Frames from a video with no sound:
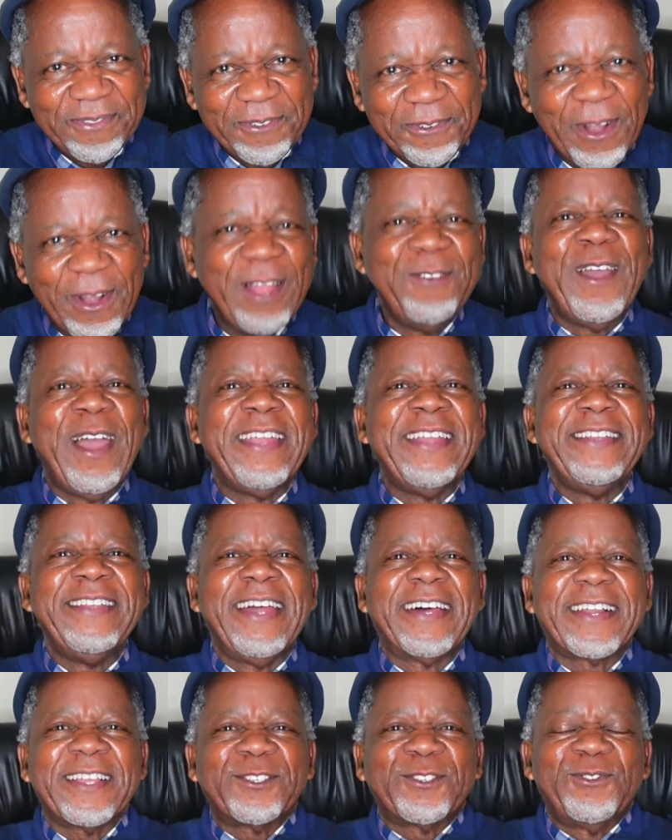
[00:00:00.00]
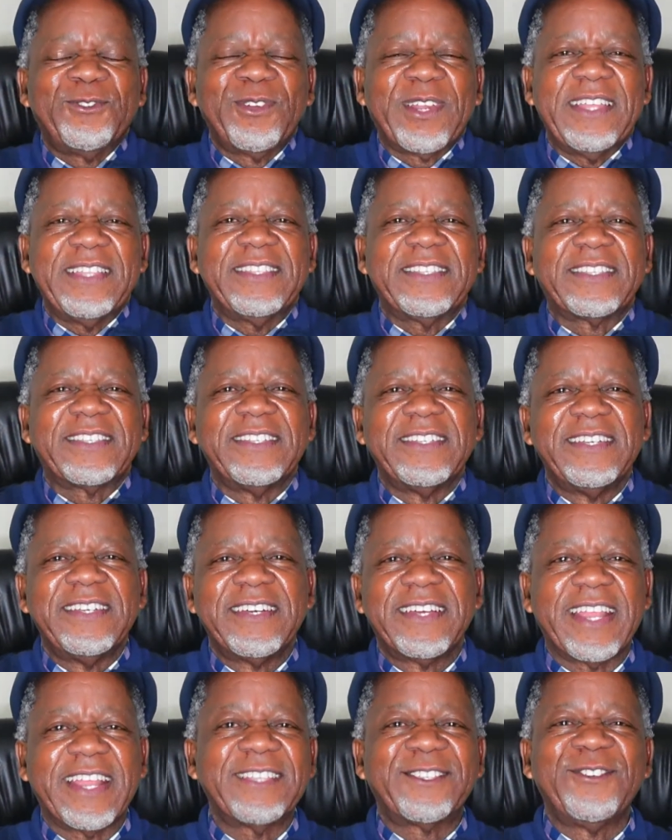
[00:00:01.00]
When you are in a restaurant,
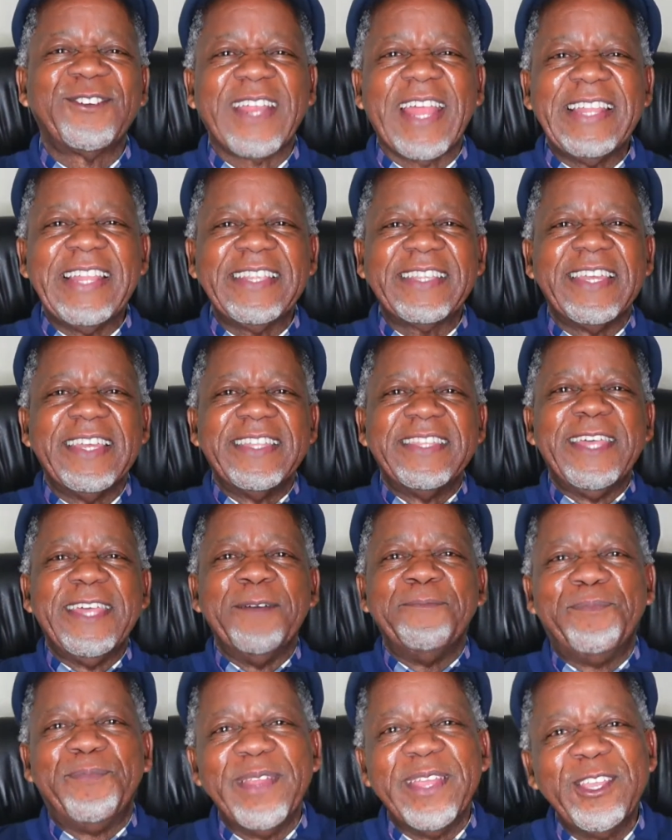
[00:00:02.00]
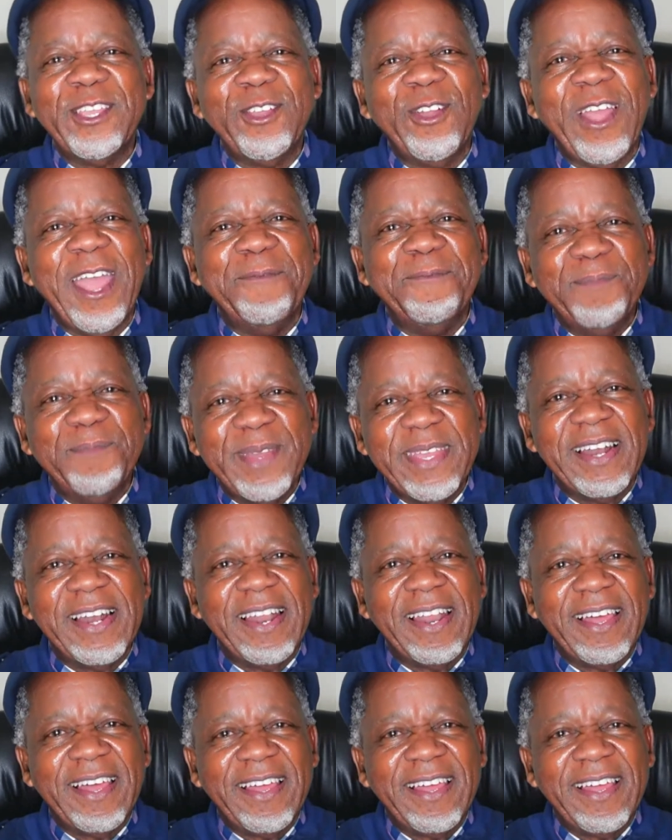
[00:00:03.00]
they bring you a meal,